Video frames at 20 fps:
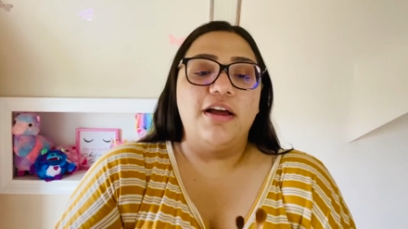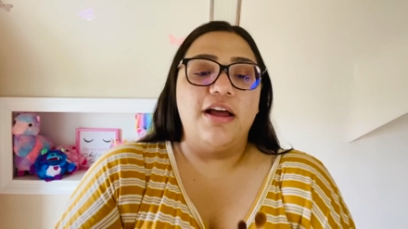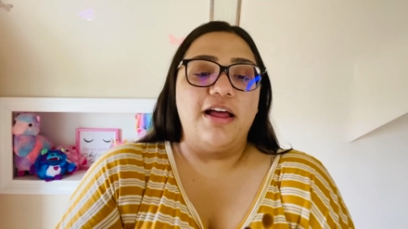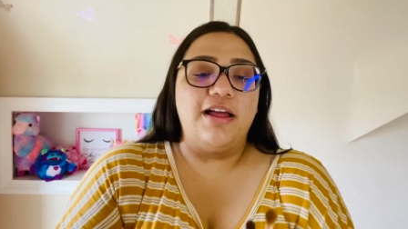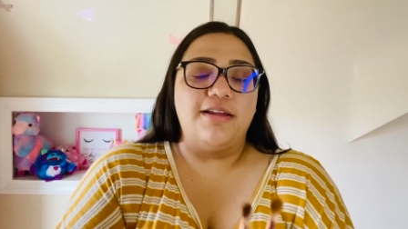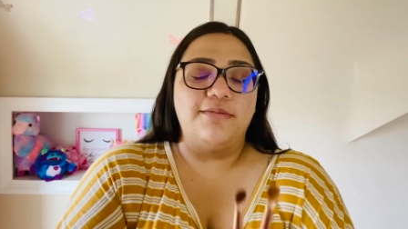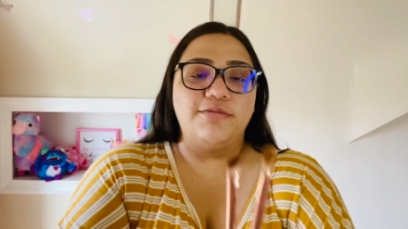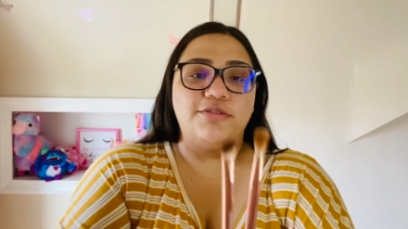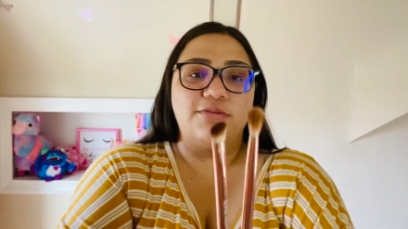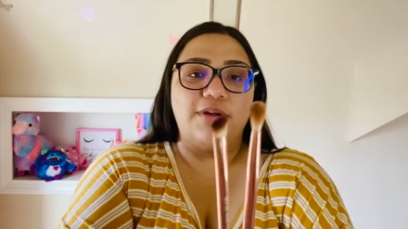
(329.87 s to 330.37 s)

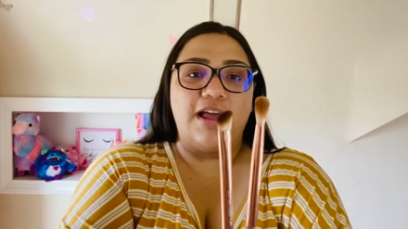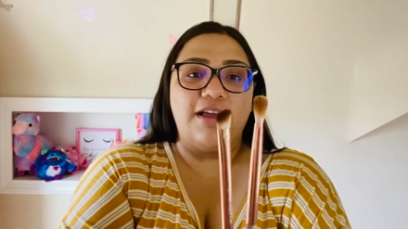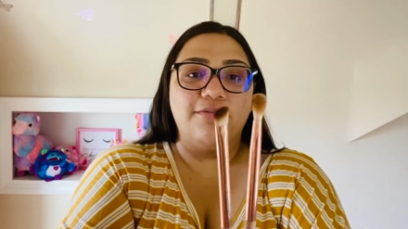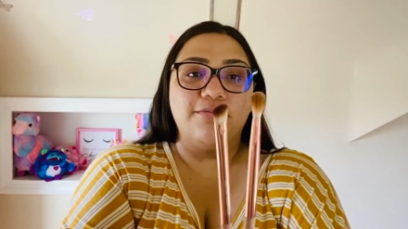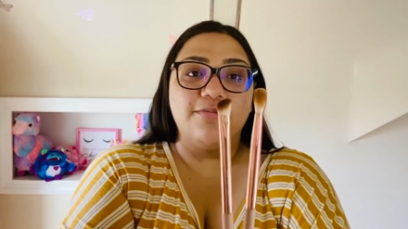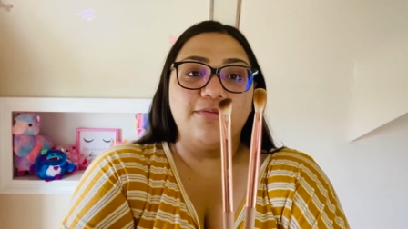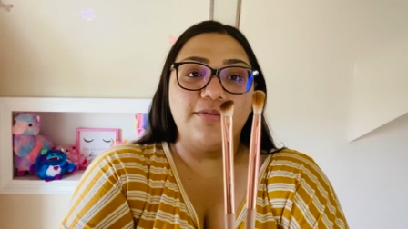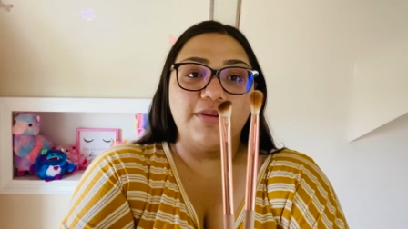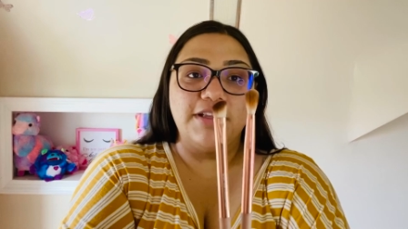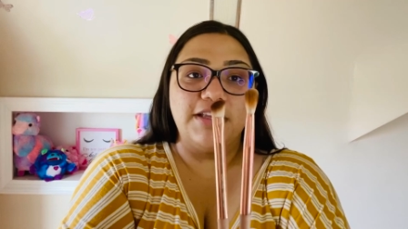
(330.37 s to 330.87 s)
so I
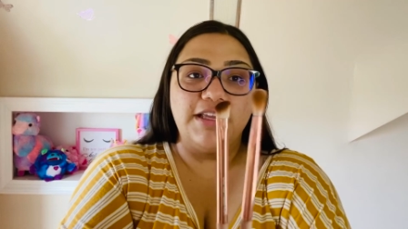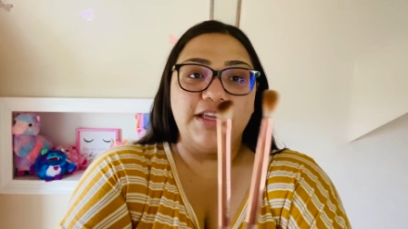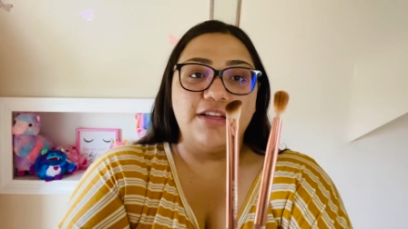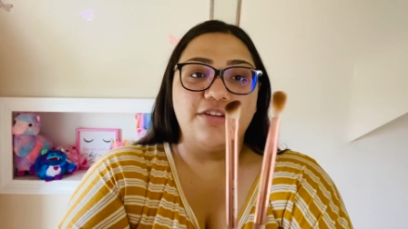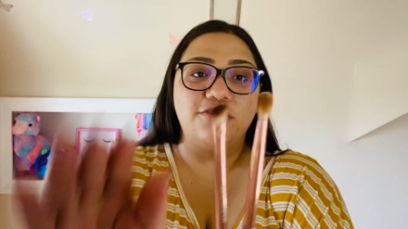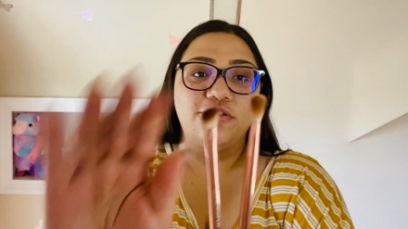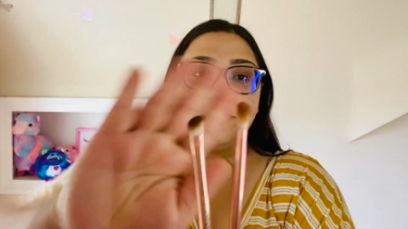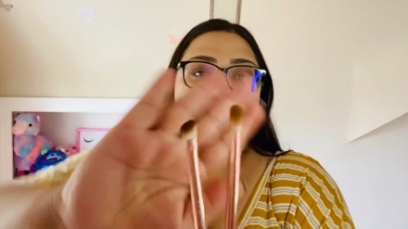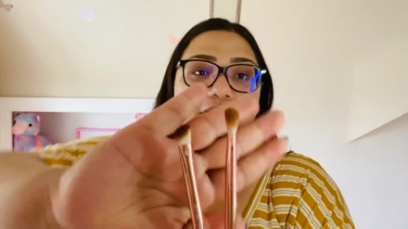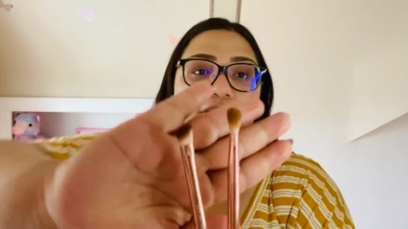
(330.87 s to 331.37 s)
really
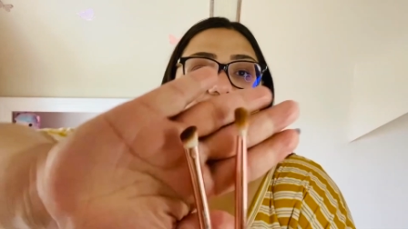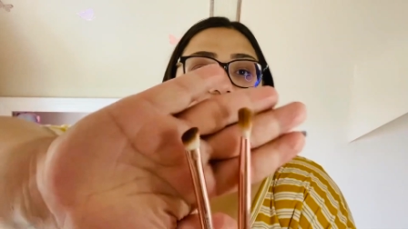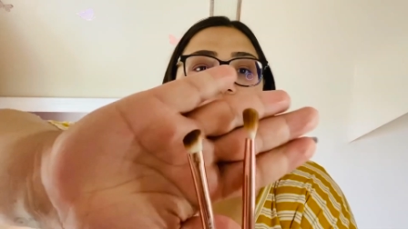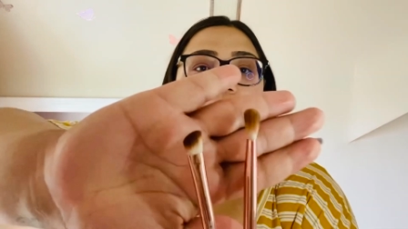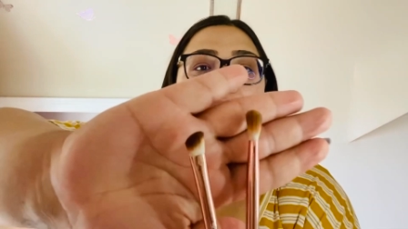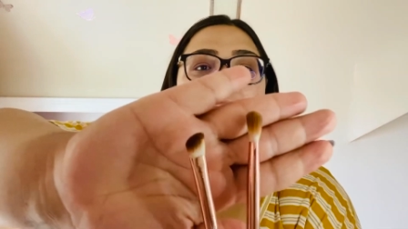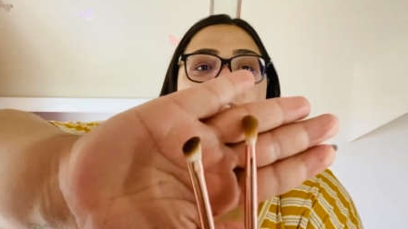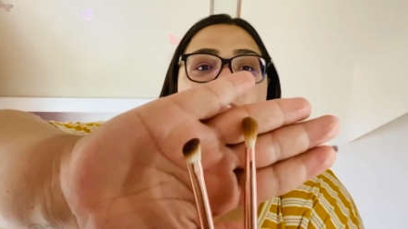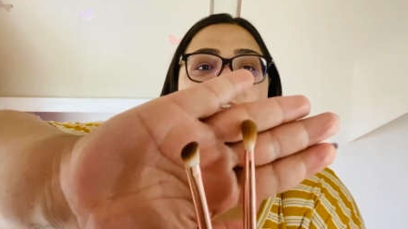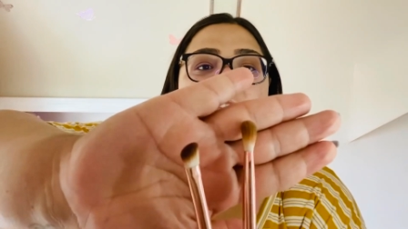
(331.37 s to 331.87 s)
enjoyed the
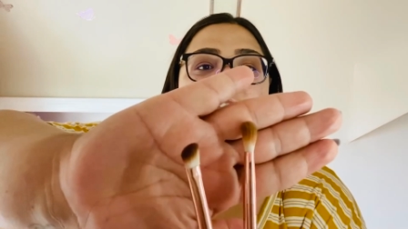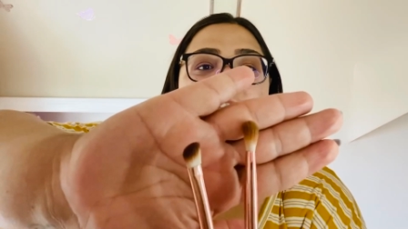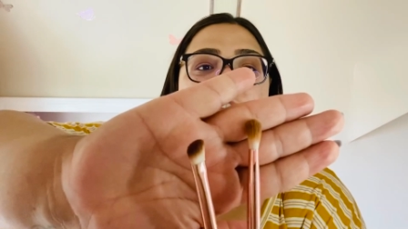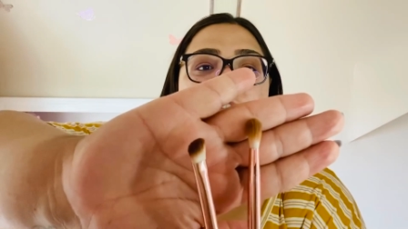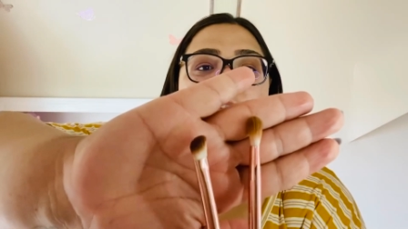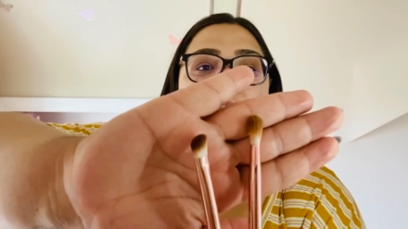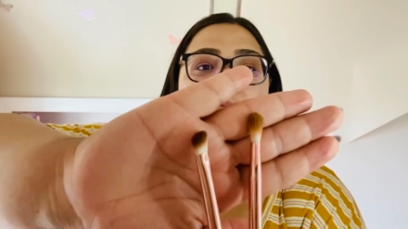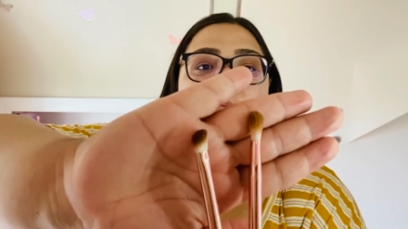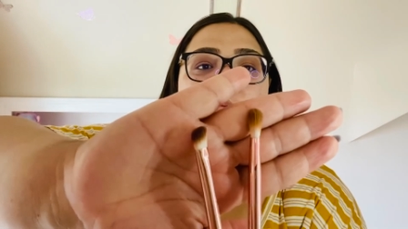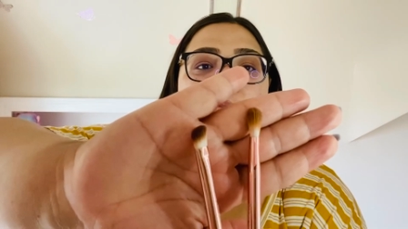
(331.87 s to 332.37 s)
way these
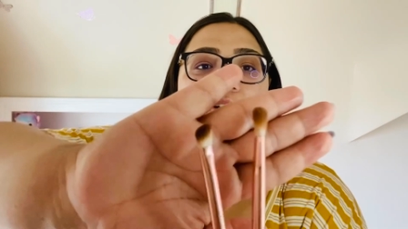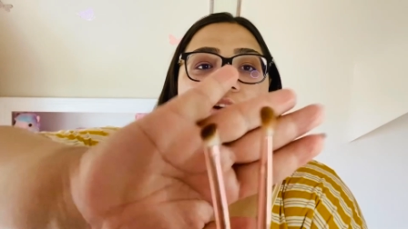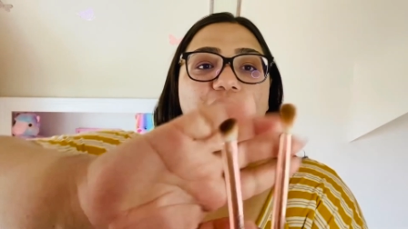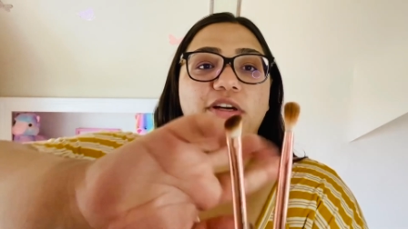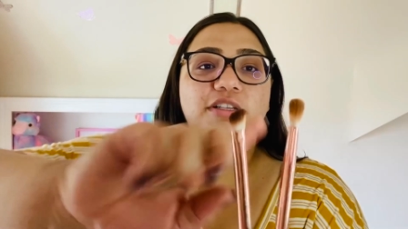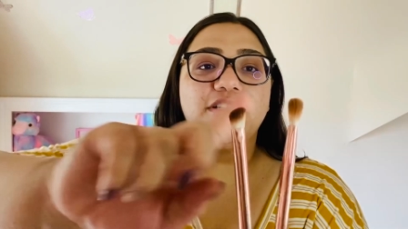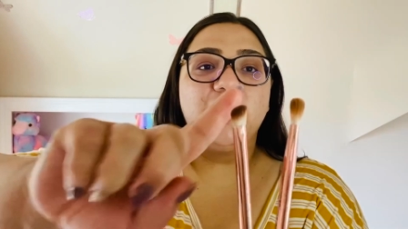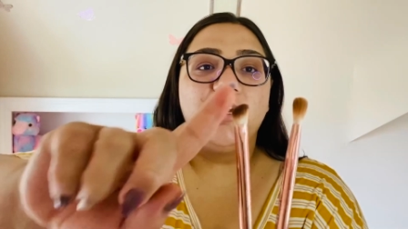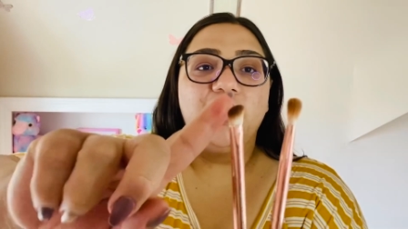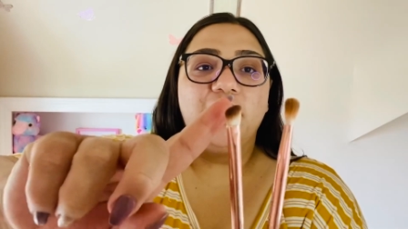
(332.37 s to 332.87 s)
two
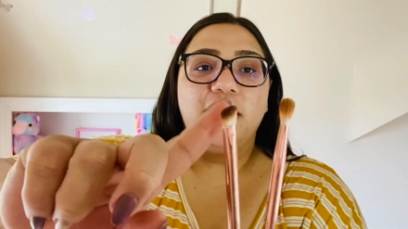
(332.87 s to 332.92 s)
worked.